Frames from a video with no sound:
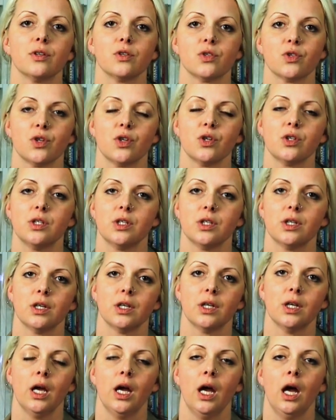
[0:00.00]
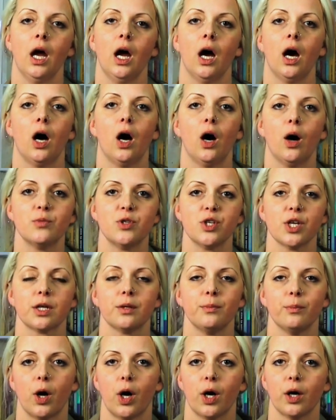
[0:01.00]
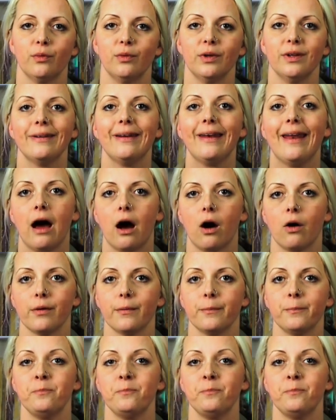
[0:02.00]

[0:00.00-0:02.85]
a certain object marked with a noun.